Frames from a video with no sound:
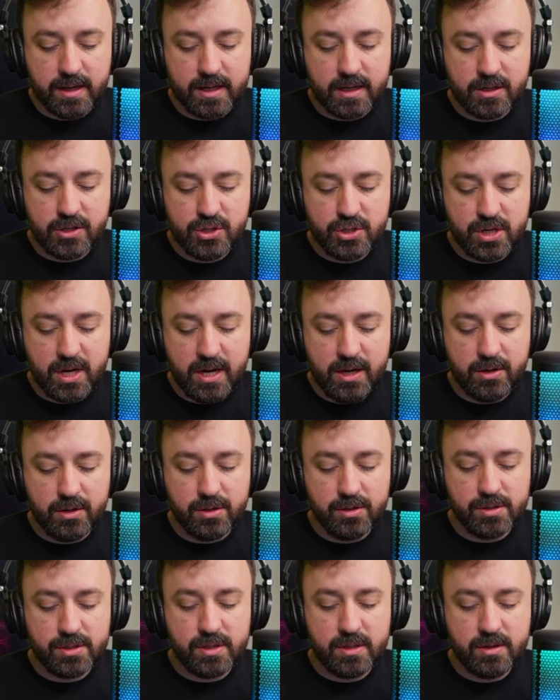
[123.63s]
like
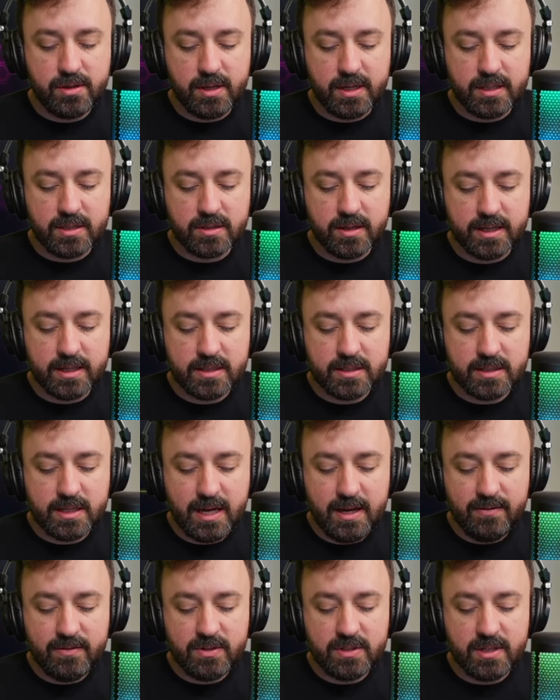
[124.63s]
shaders, things like
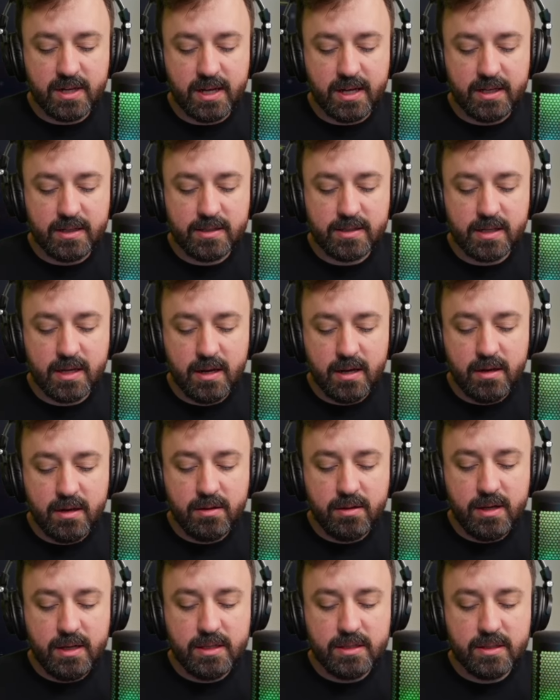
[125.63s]
save states,
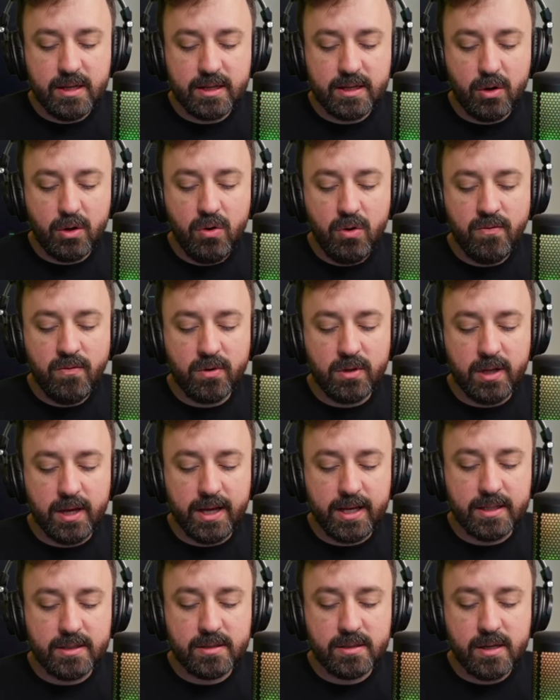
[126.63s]
things like
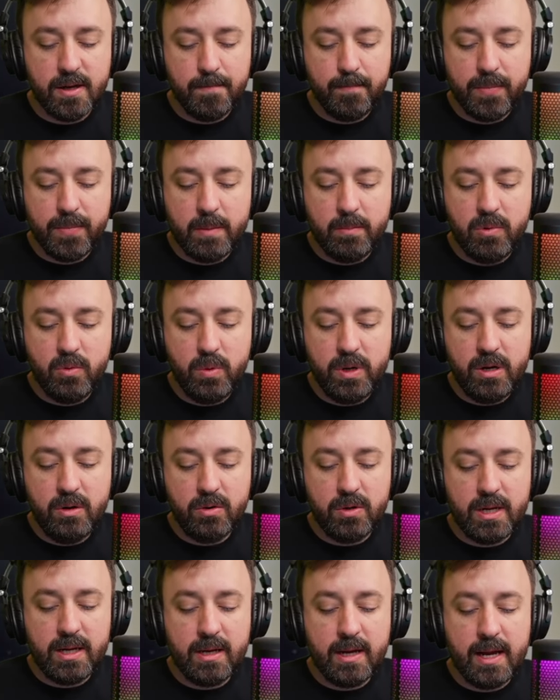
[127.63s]
overlays. But we
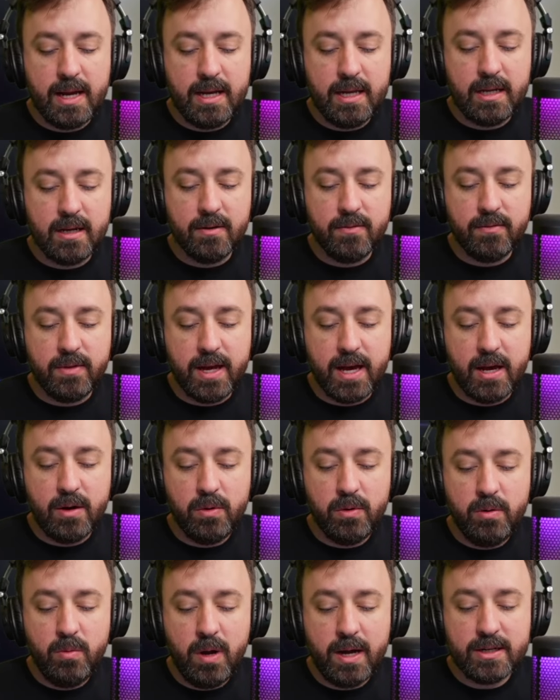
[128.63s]
don't need any of that.
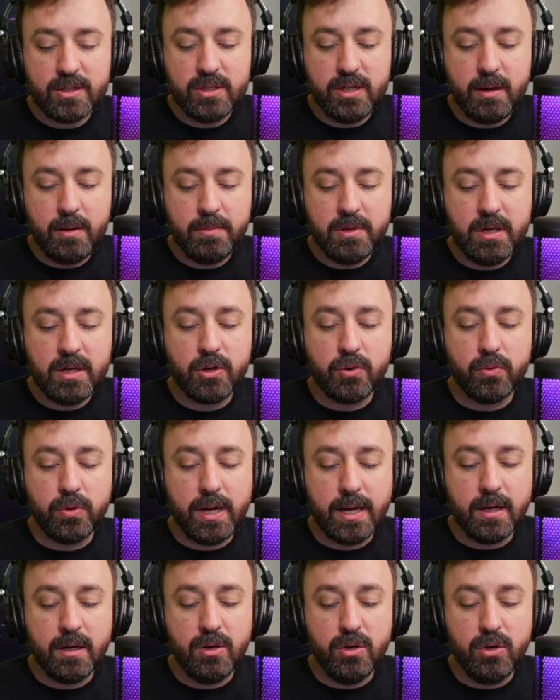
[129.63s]
I'm going to create a